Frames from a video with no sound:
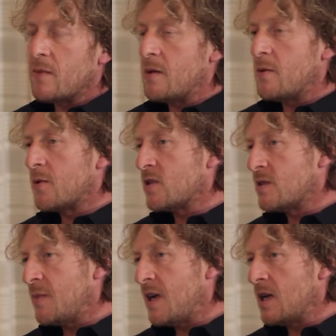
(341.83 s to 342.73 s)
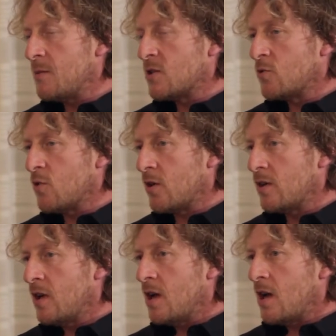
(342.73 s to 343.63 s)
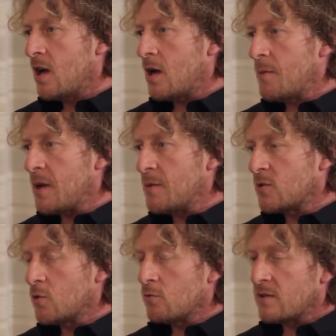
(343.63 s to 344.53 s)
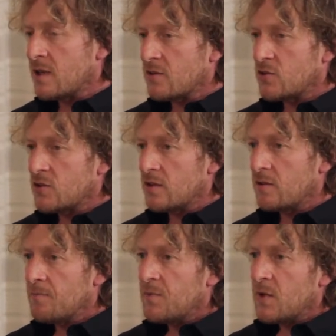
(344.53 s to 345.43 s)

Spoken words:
maybe put a speed limiter on, maybe a torque reduction.